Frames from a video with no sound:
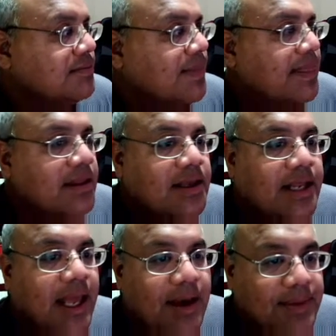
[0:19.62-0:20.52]

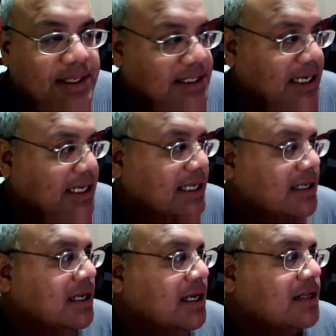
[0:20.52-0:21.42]
Today I'm excited
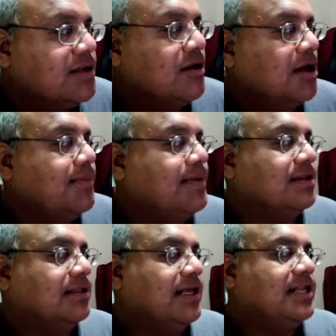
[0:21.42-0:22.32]
to talk about the
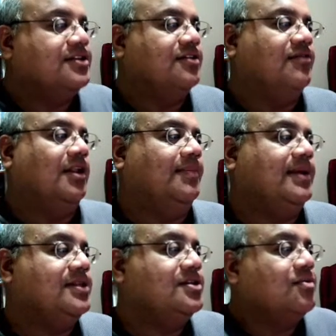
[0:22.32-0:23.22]
latest
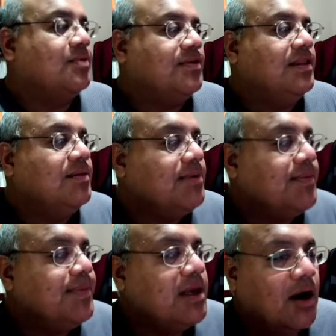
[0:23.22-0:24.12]
developments within the
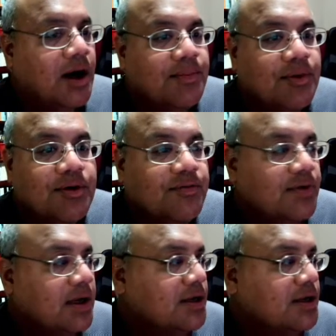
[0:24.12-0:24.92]
MIPI Automotive